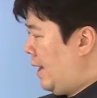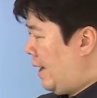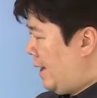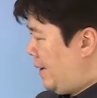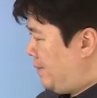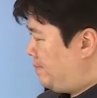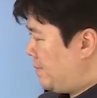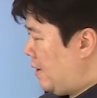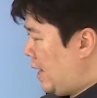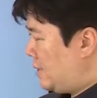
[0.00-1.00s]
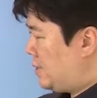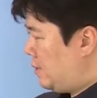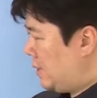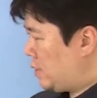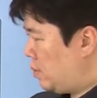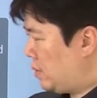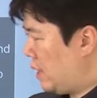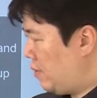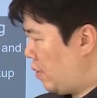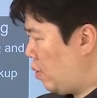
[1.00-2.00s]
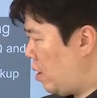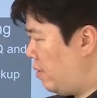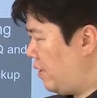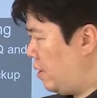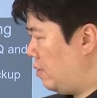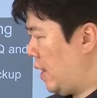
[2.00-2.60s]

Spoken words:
All right, so that's what I require of you.